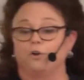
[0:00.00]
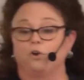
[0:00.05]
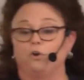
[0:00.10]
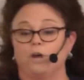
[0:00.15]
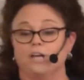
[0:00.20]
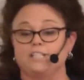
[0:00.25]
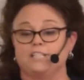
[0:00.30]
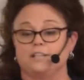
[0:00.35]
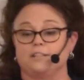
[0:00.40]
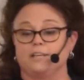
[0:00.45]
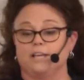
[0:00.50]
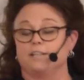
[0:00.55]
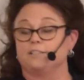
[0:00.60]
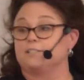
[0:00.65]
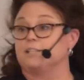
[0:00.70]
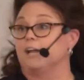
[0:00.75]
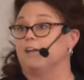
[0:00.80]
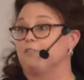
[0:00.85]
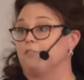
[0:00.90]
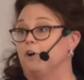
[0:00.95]
the crazy
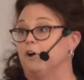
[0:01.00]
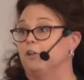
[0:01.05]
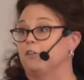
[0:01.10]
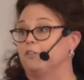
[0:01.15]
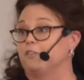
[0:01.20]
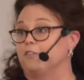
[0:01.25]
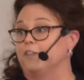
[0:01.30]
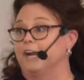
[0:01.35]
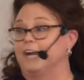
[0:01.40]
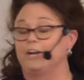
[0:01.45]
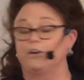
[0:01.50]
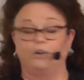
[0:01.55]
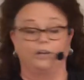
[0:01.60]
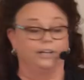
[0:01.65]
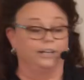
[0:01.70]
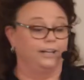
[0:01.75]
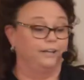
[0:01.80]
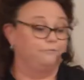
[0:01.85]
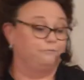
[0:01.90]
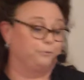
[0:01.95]
things that I thought that I
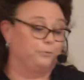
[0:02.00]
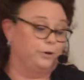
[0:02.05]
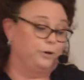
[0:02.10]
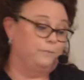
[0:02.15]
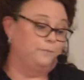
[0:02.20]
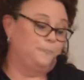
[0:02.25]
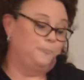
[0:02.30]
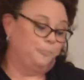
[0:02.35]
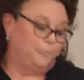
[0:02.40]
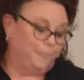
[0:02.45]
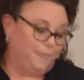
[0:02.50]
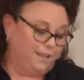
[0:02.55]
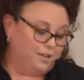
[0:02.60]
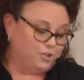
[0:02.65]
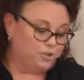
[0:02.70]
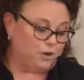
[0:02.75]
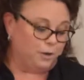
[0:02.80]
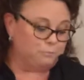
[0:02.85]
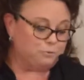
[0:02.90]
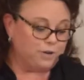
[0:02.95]
couldn't live here.
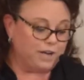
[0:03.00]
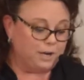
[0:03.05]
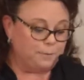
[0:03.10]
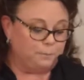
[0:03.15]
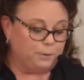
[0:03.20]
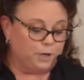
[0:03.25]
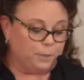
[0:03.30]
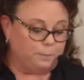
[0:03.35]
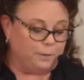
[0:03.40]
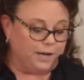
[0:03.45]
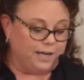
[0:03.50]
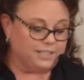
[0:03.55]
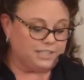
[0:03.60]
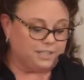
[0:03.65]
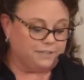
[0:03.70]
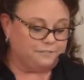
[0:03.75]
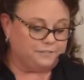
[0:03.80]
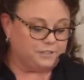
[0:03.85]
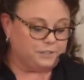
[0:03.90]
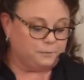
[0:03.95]
So I'm trying to put a
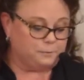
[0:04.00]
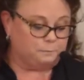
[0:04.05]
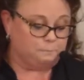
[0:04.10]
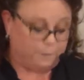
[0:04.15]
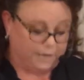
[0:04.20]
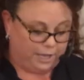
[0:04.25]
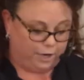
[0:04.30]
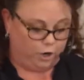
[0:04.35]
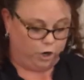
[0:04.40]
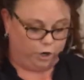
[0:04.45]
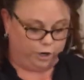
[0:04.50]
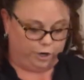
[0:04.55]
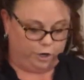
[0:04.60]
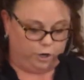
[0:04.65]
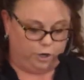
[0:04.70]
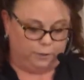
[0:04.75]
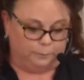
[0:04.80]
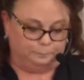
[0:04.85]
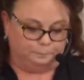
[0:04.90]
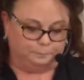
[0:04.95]
positive spin on it
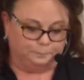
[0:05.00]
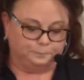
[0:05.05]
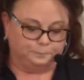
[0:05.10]
all.